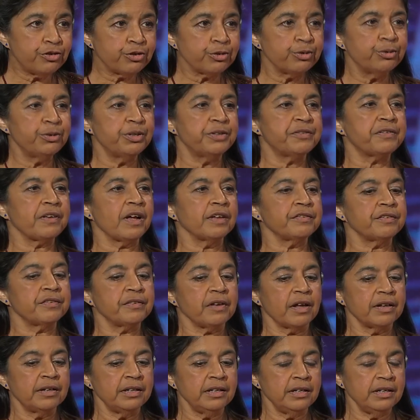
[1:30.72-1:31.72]
do is I
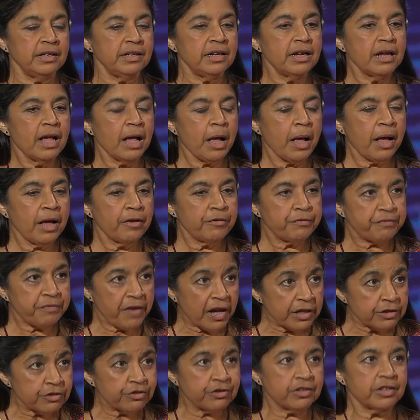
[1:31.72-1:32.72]
study
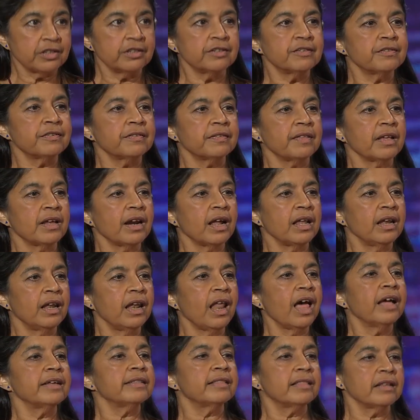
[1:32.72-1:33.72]
functions that are
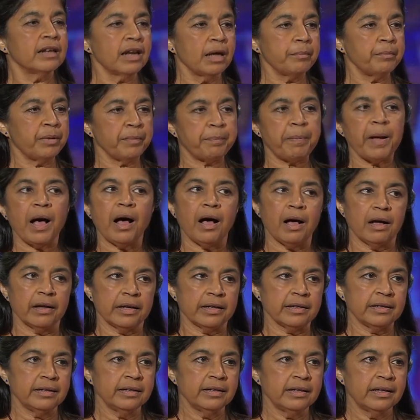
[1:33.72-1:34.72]
like the number
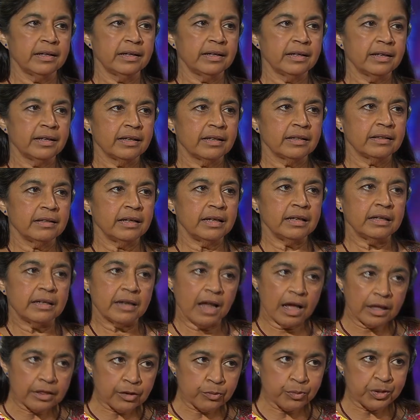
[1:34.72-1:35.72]
pi. In
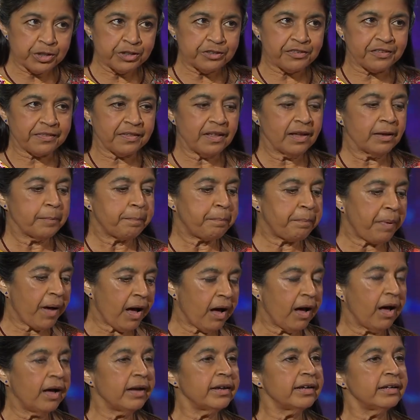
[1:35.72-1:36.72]
other words,
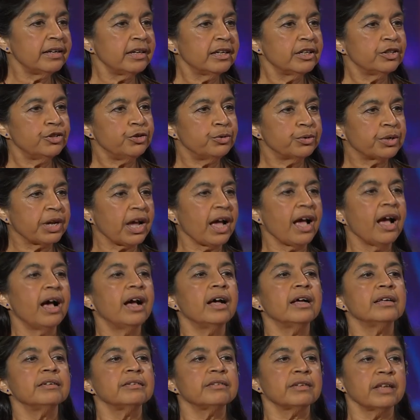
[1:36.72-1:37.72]
pi you
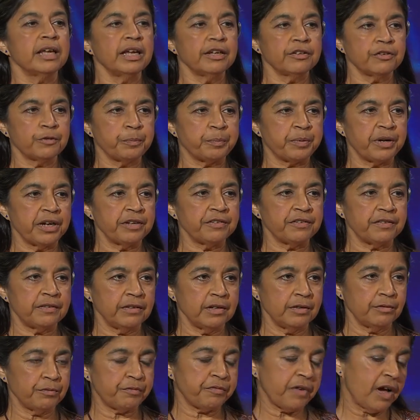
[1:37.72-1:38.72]
can't express
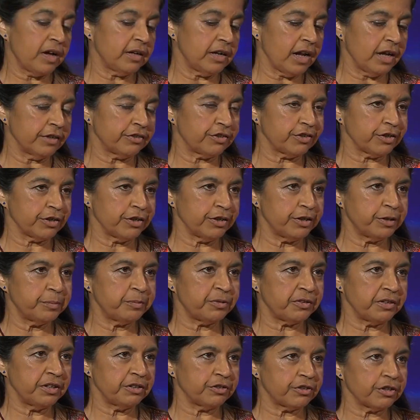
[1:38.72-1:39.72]
in finite
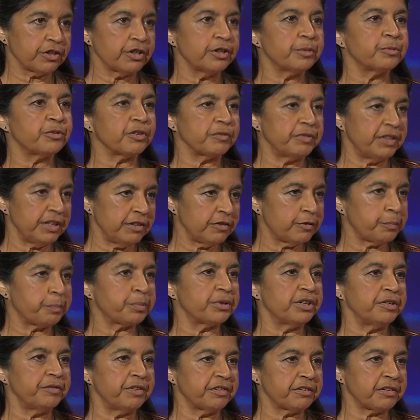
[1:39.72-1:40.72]
terms in terms of these
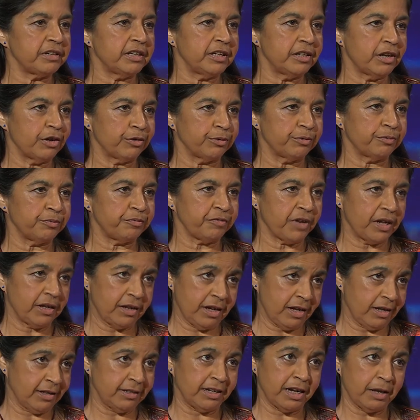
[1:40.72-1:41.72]
previously known
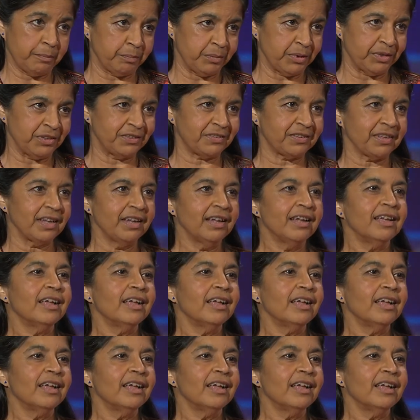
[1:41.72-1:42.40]
numbers.